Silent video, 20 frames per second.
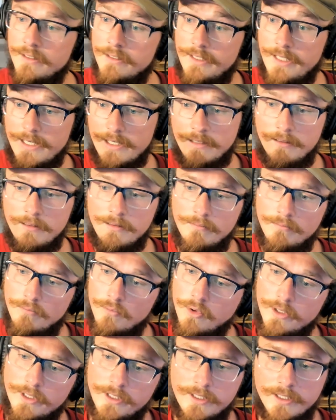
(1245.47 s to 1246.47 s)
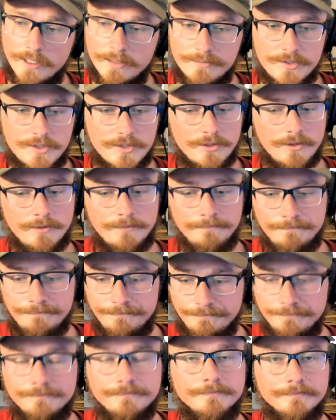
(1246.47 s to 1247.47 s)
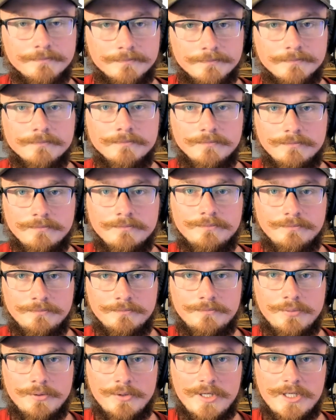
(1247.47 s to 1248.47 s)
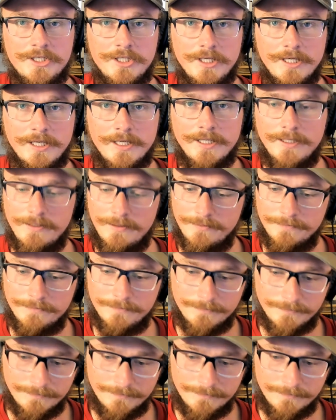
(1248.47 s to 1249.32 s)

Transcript: Yeah, more to come soon. Appreciate it.